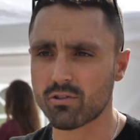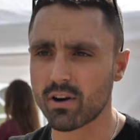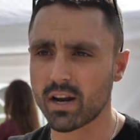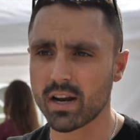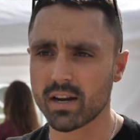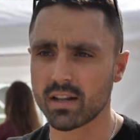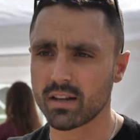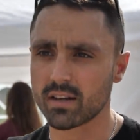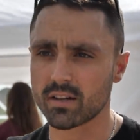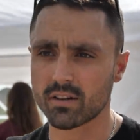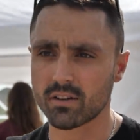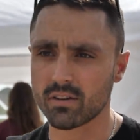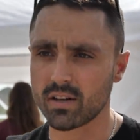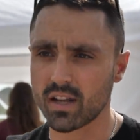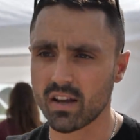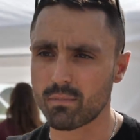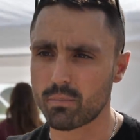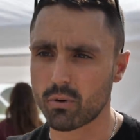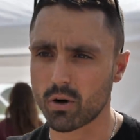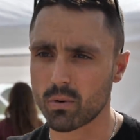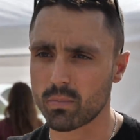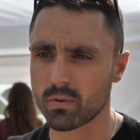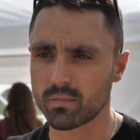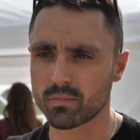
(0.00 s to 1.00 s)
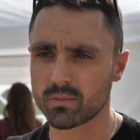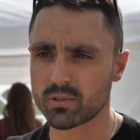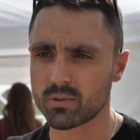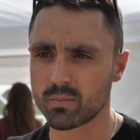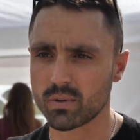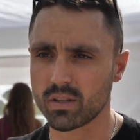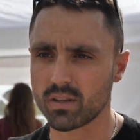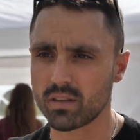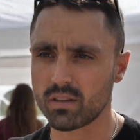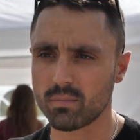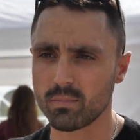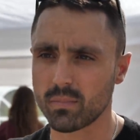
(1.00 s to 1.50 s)
training. I don't have problems
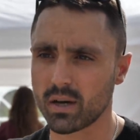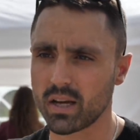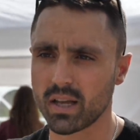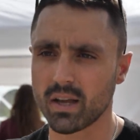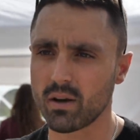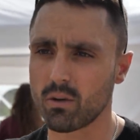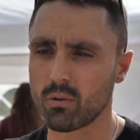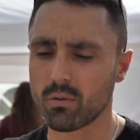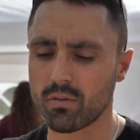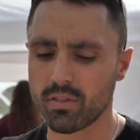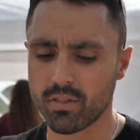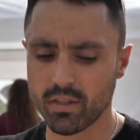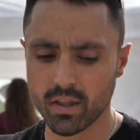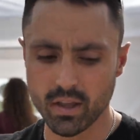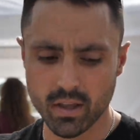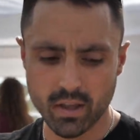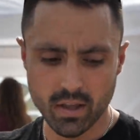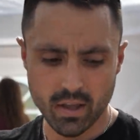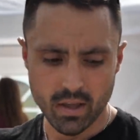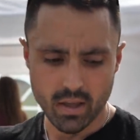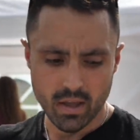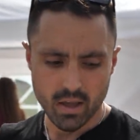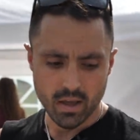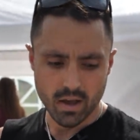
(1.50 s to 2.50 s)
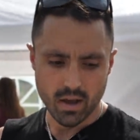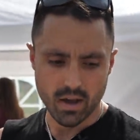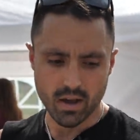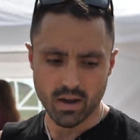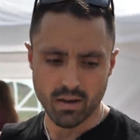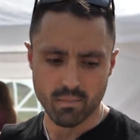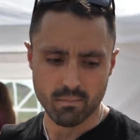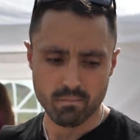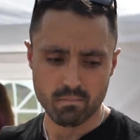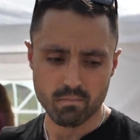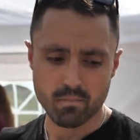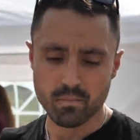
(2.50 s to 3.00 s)
with my health.
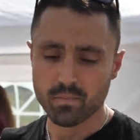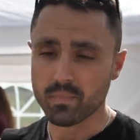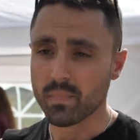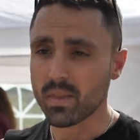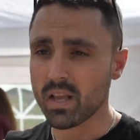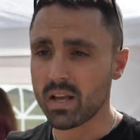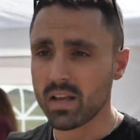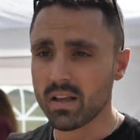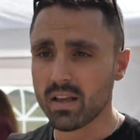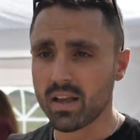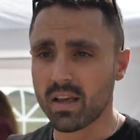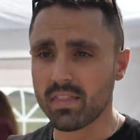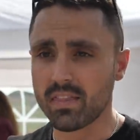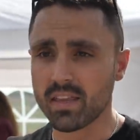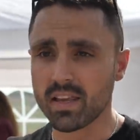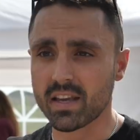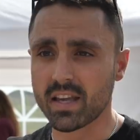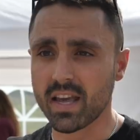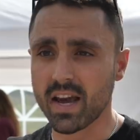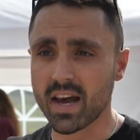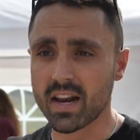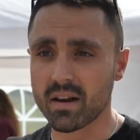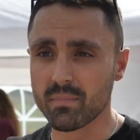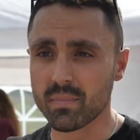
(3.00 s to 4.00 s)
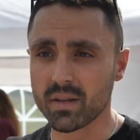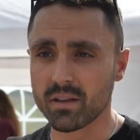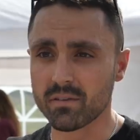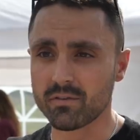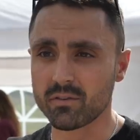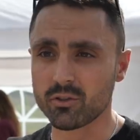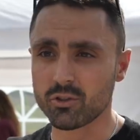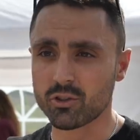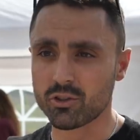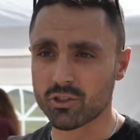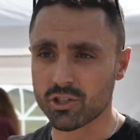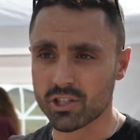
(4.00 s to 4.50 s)
Um, the Academy
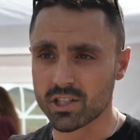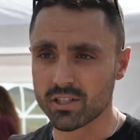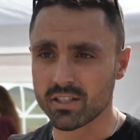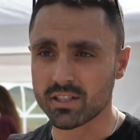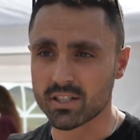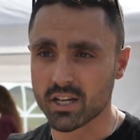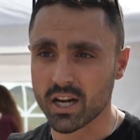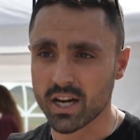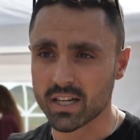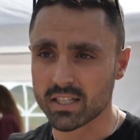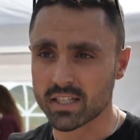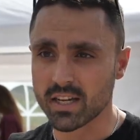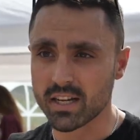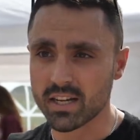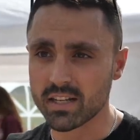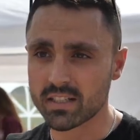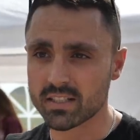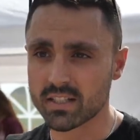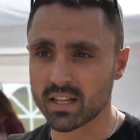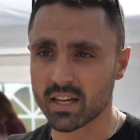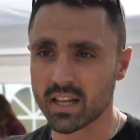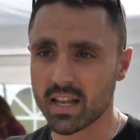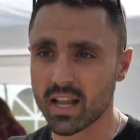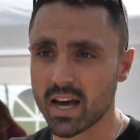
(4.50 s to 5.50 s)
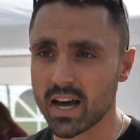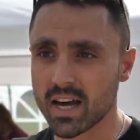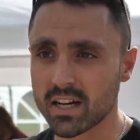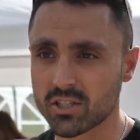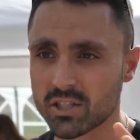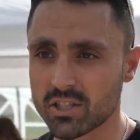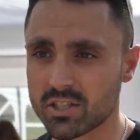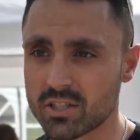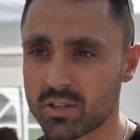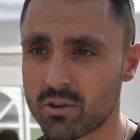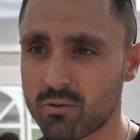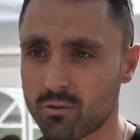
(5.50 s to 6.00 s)
of Nutrition and Dietetics, the
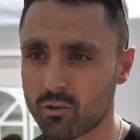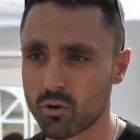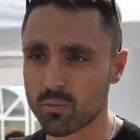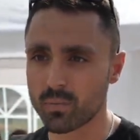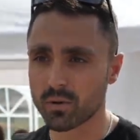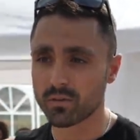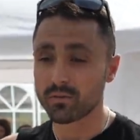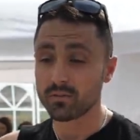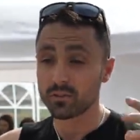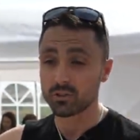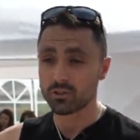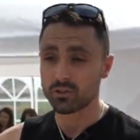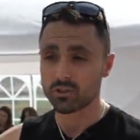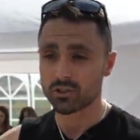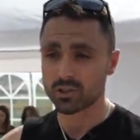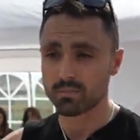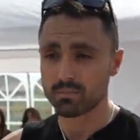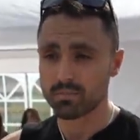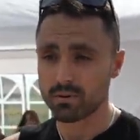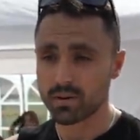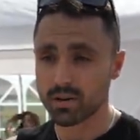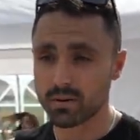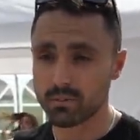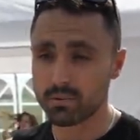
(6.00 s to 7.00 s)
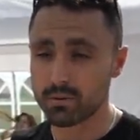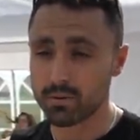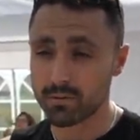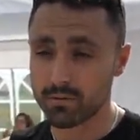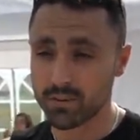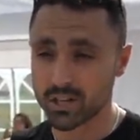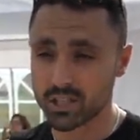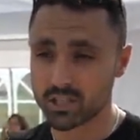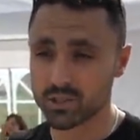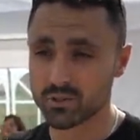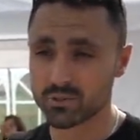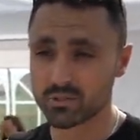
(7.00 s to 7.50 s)
largest group of nutrition pr-
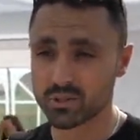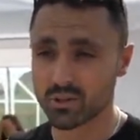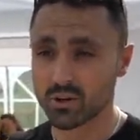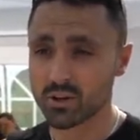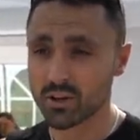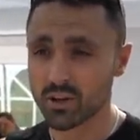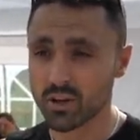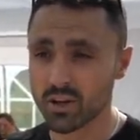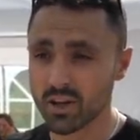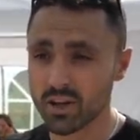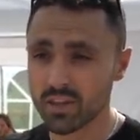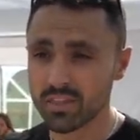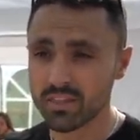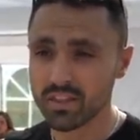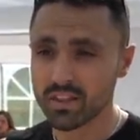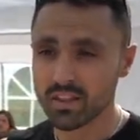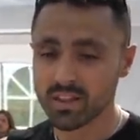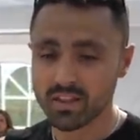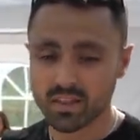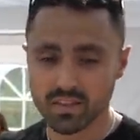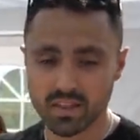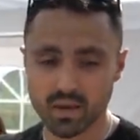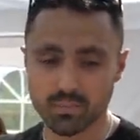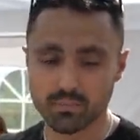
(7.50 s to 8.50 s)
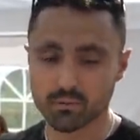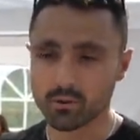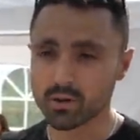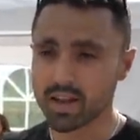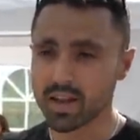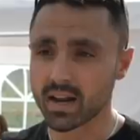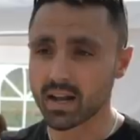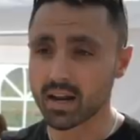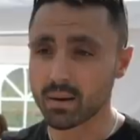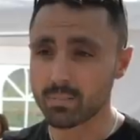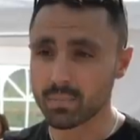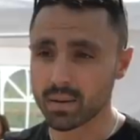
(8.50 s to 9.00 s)
professionals on earth, they brought
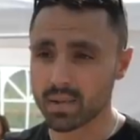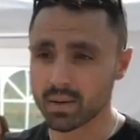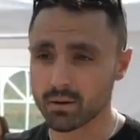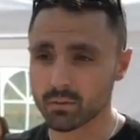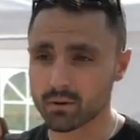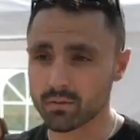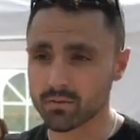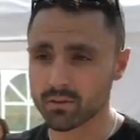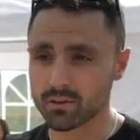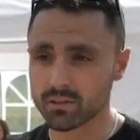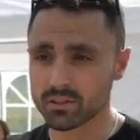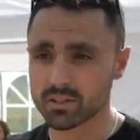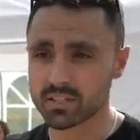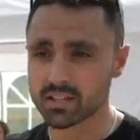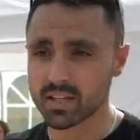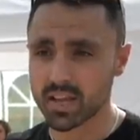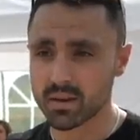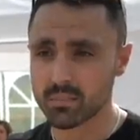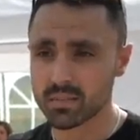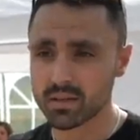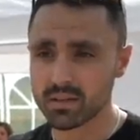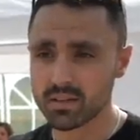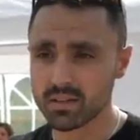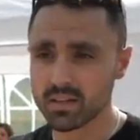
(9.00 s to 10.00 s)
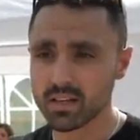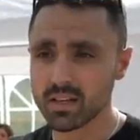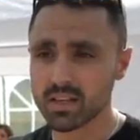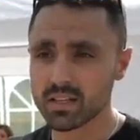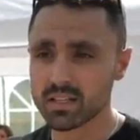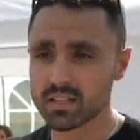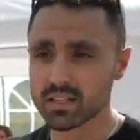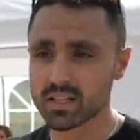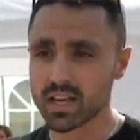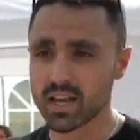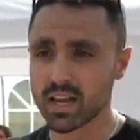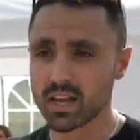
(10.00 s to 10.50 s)
out a peer-reviewed statement
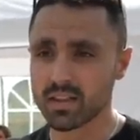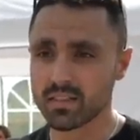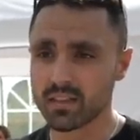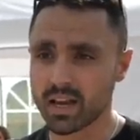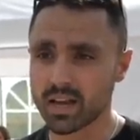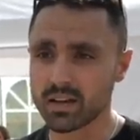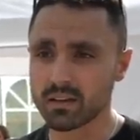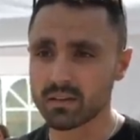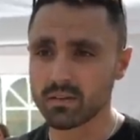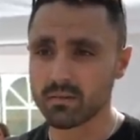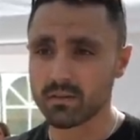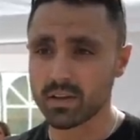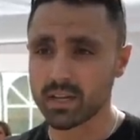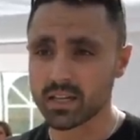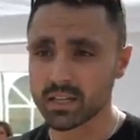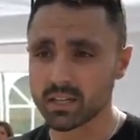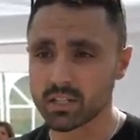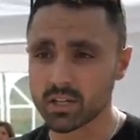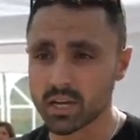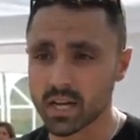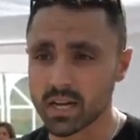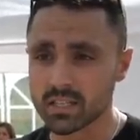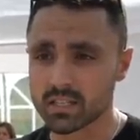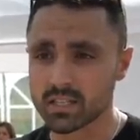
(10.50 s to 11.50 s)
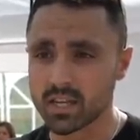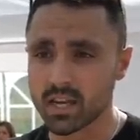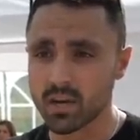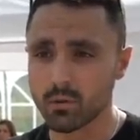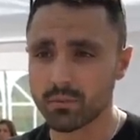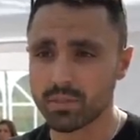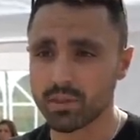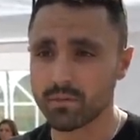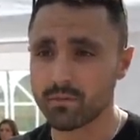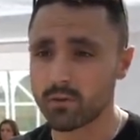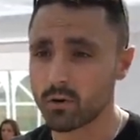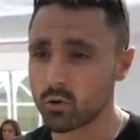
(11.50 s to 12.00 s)
saying that vegan diets are
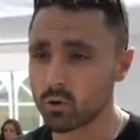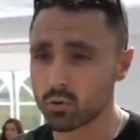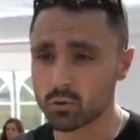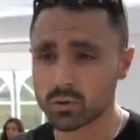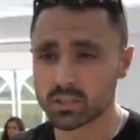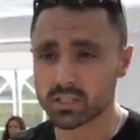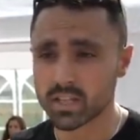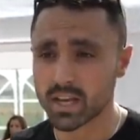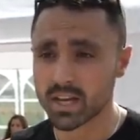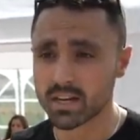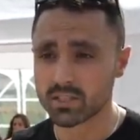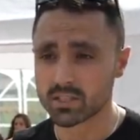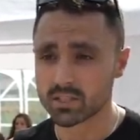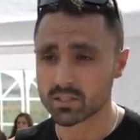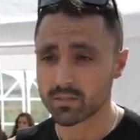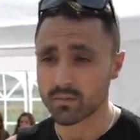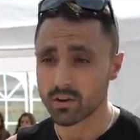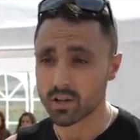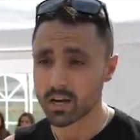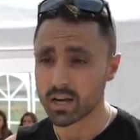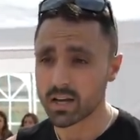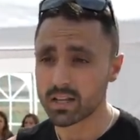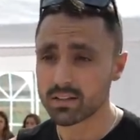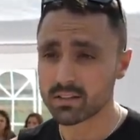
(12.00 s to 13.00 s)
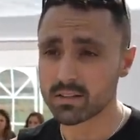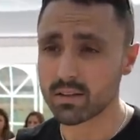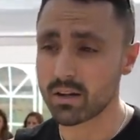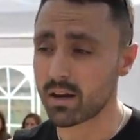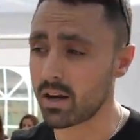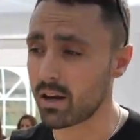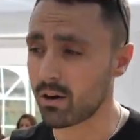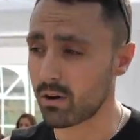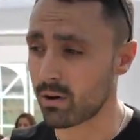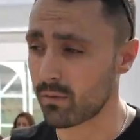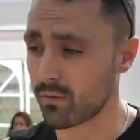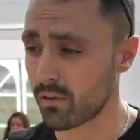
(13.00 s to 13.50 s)
healthy for all stages of life,
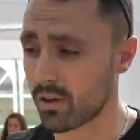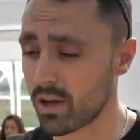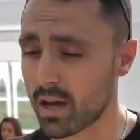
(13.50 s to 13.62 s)
uh, of